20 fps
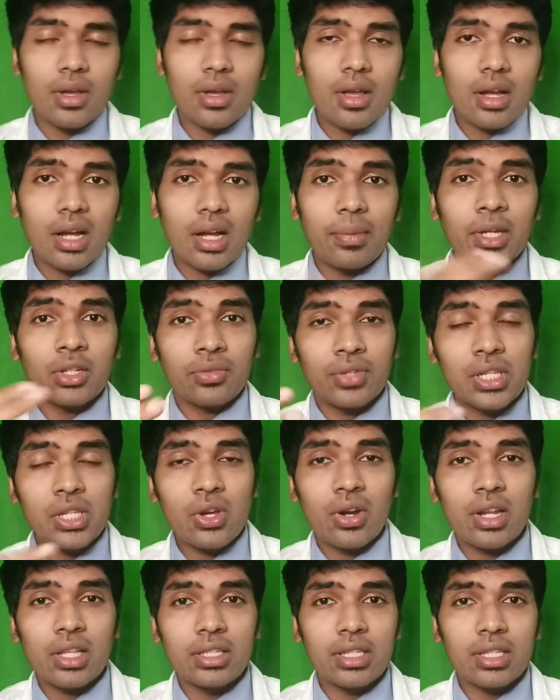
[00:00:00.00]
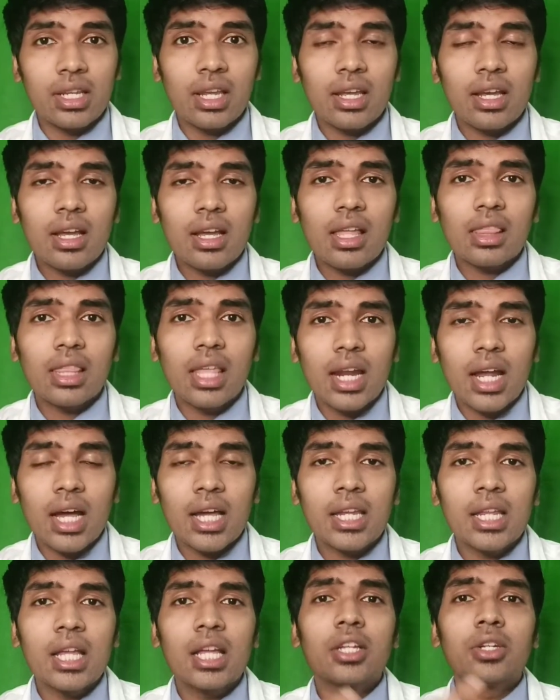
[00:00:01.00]
Coming to physiology, there
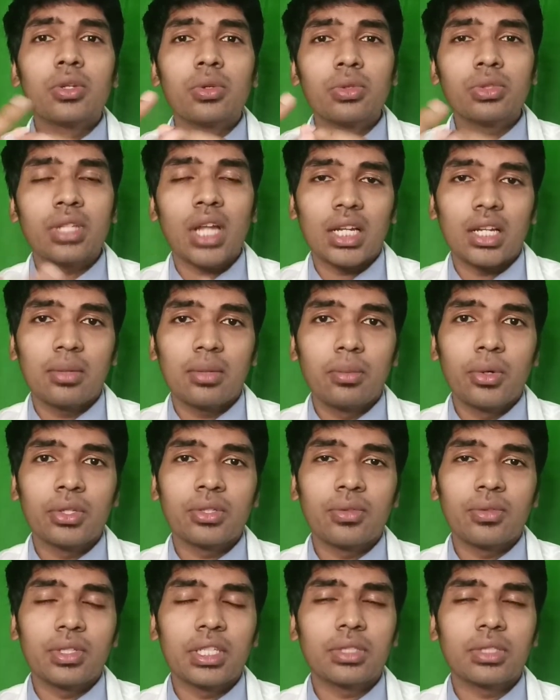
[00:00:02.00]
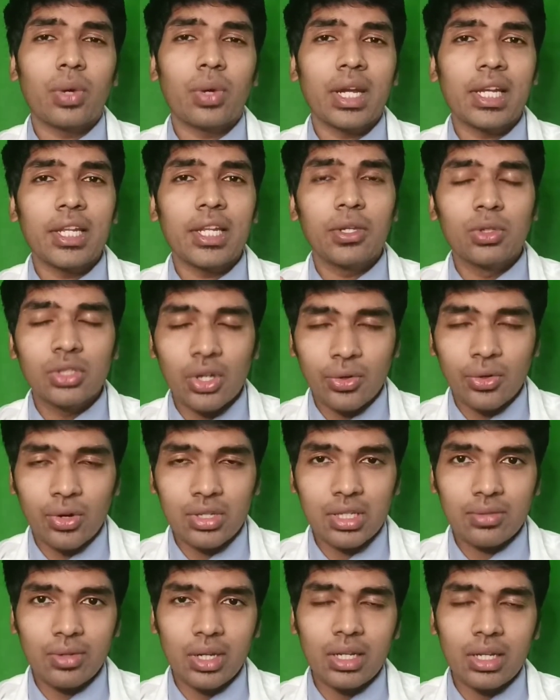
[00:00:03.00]
are two standard books which is widely used across
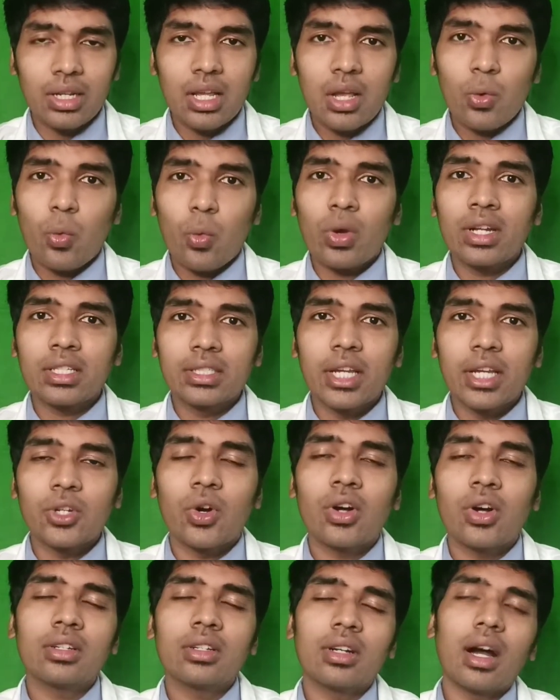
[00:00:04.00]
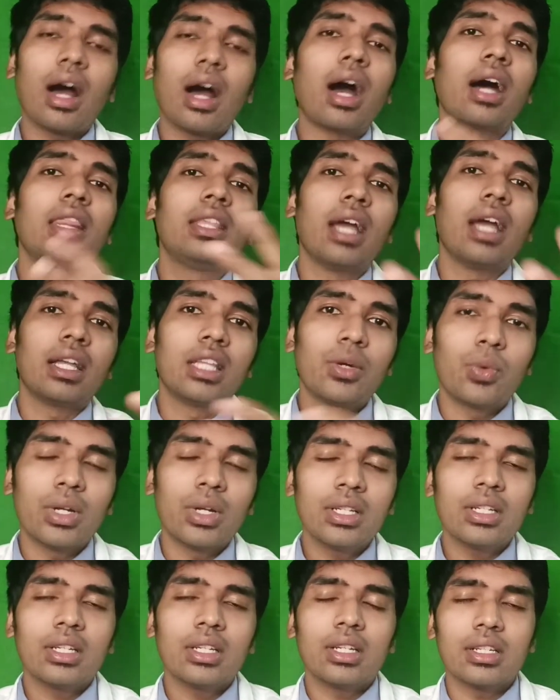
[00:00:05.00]
the world. One is Genong and the other
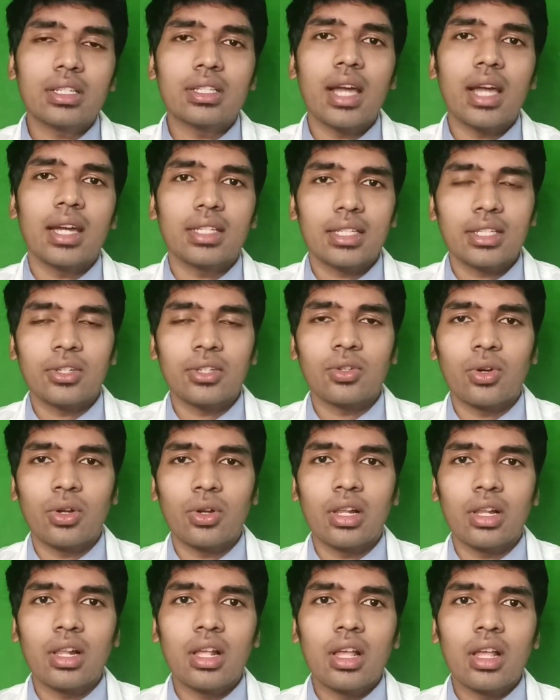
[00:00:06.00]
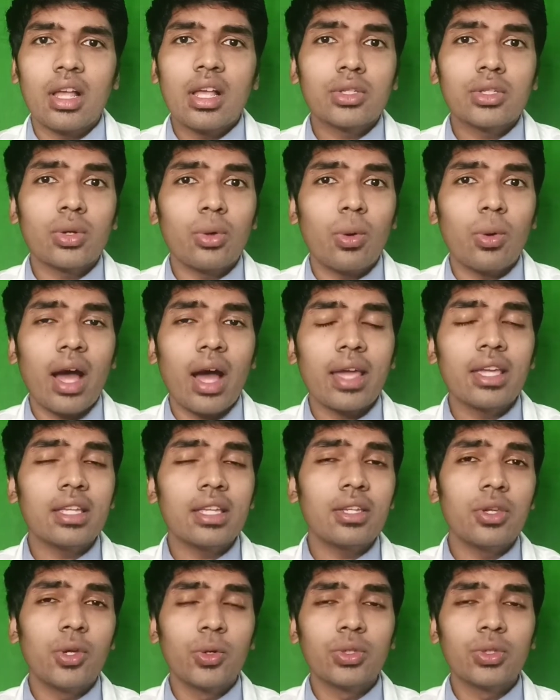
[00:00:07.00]
one is Guyton Hall. So I
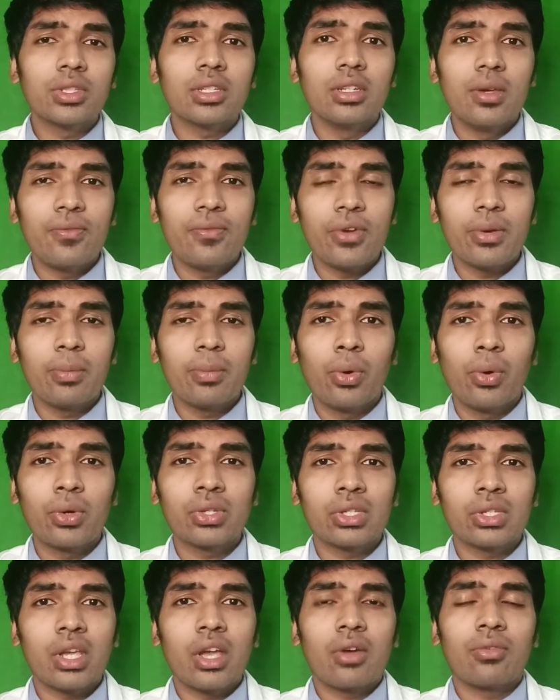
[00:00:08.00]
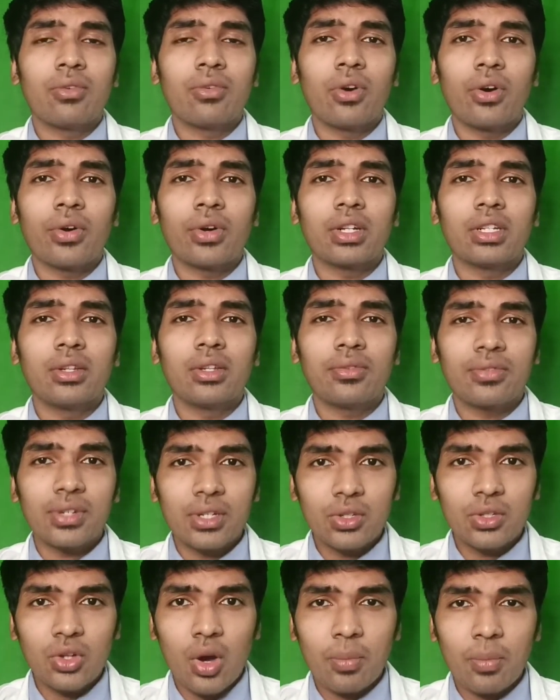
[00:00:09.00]
use different books for
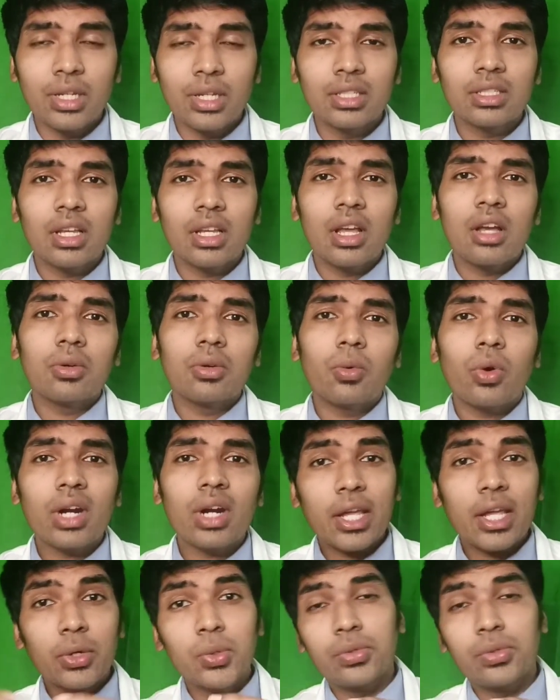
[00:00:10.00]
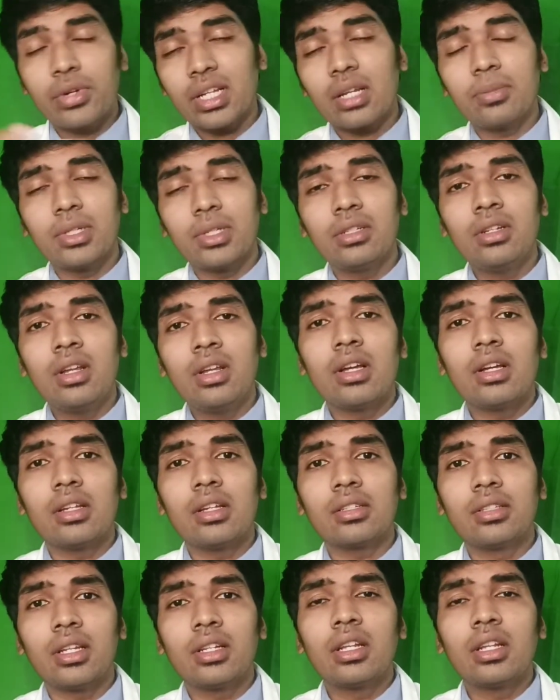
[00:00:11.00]
different topics. What I could recommend
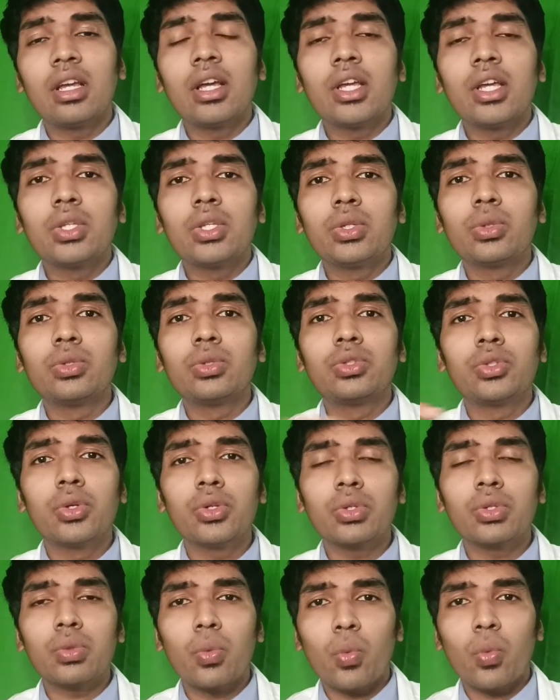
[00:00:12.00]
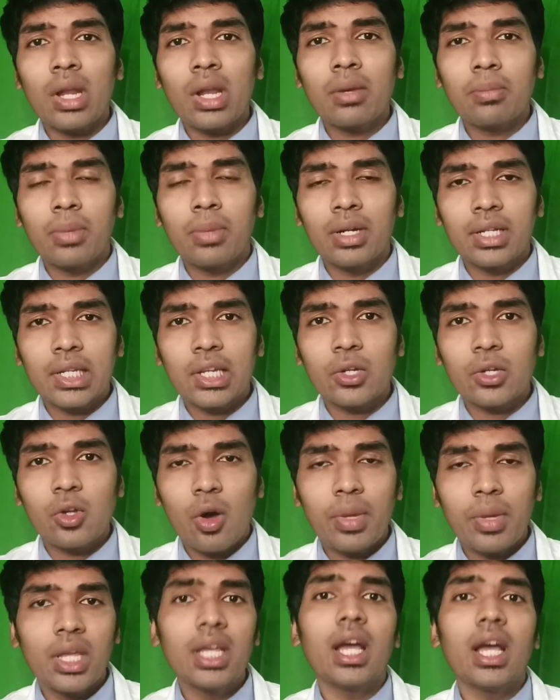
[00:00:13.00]
is that you choose one particular
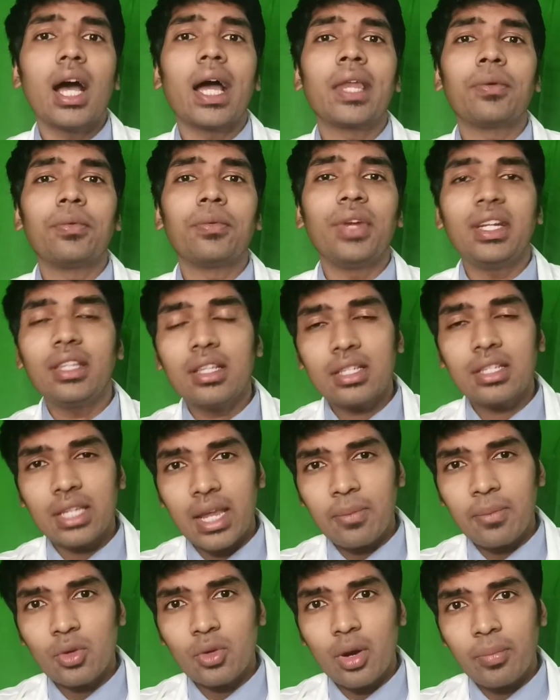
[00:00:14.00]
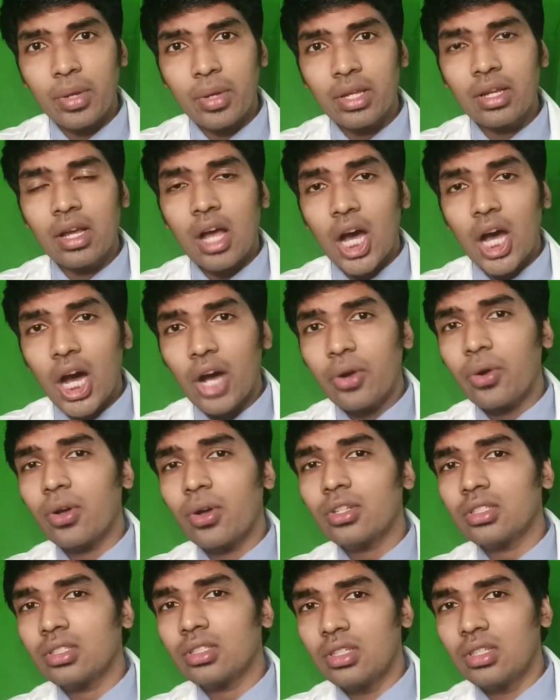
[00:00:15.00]
topic and read the same topic
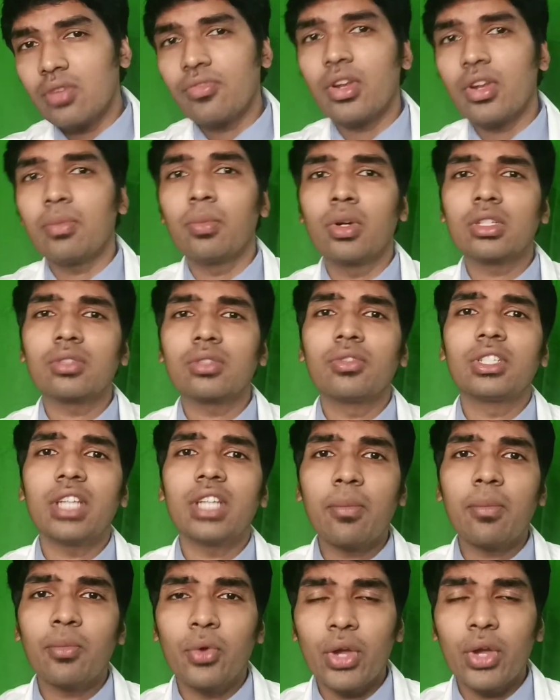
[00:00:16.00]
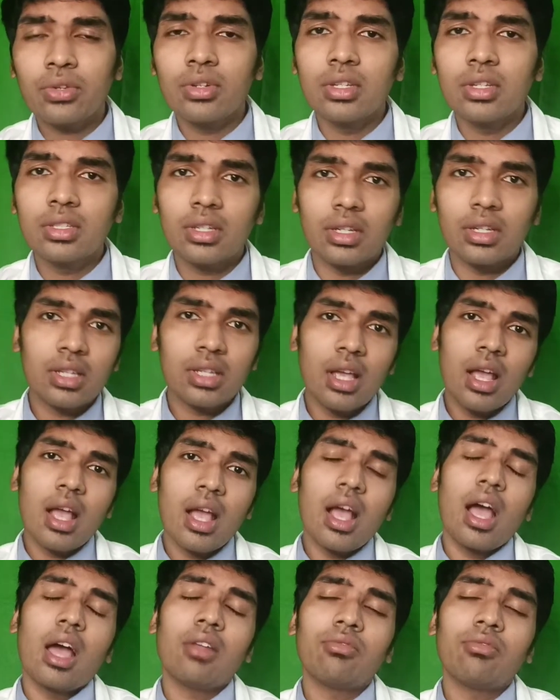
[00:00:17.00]
across different books which I am going to discuss,
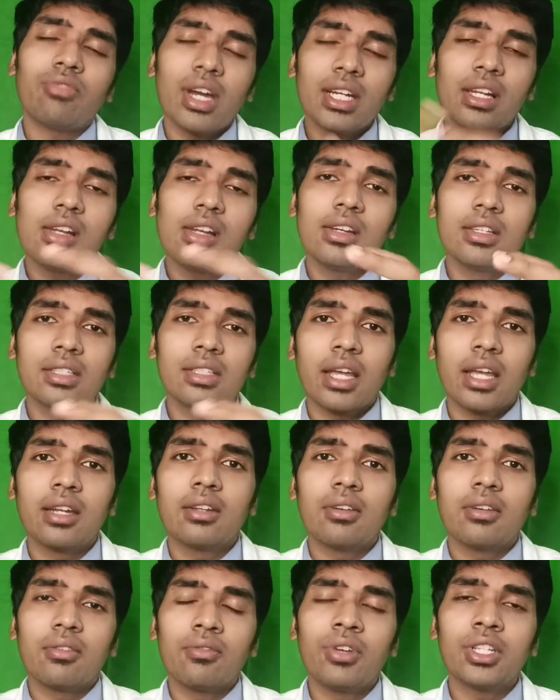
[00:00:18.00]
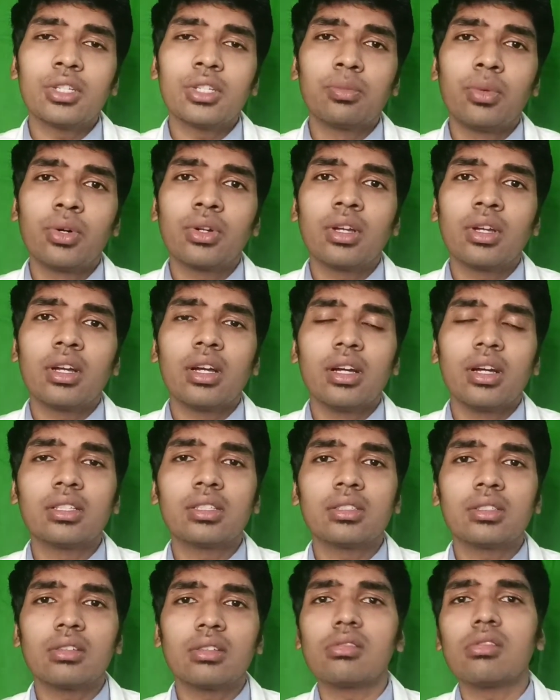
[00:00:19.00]
and finally decide which book
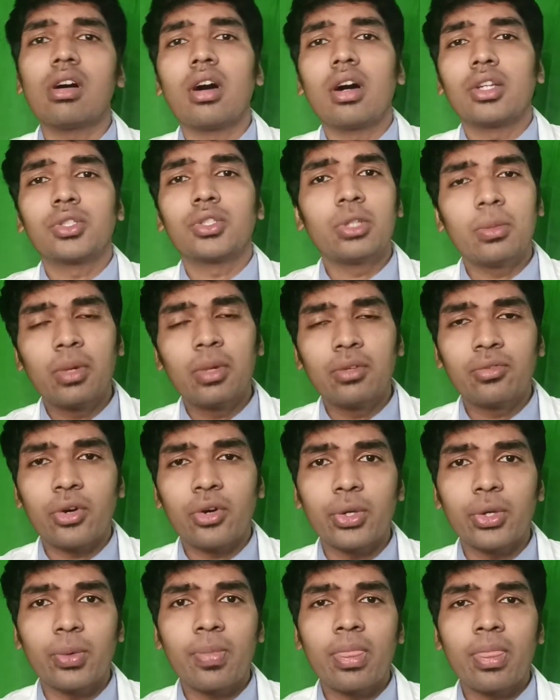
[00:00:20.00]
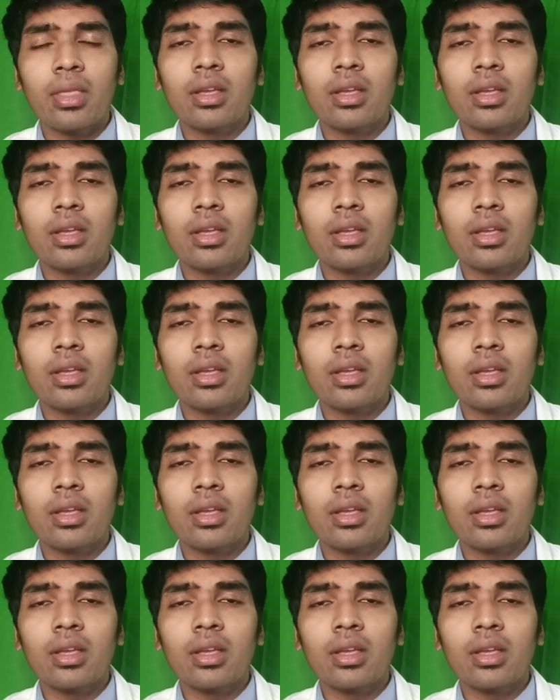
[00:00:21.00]
is suitable for you.